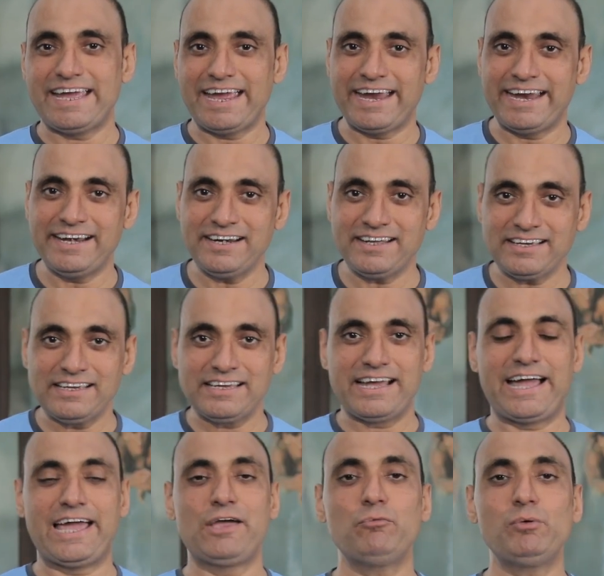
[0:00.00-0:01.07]
and
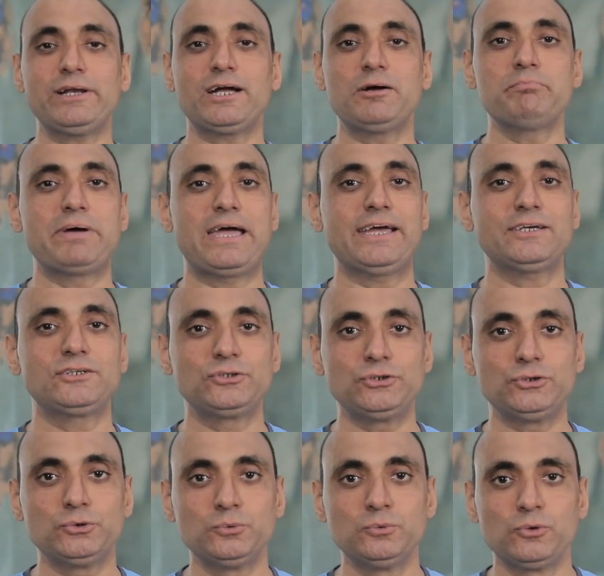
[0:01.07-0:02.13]
I will come back to
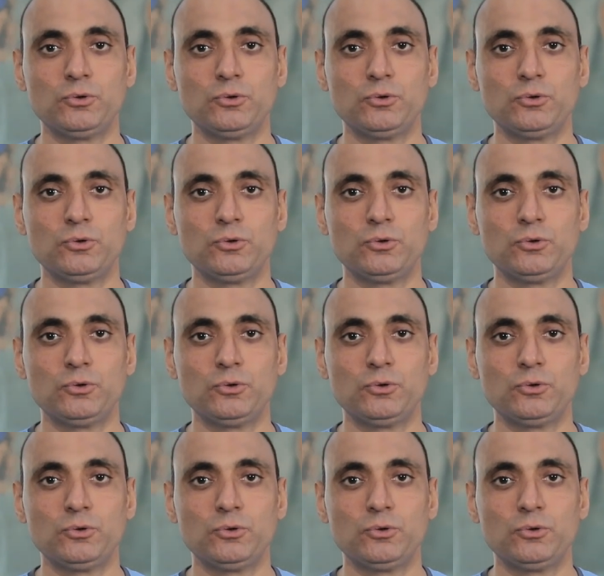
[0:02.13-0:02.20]
you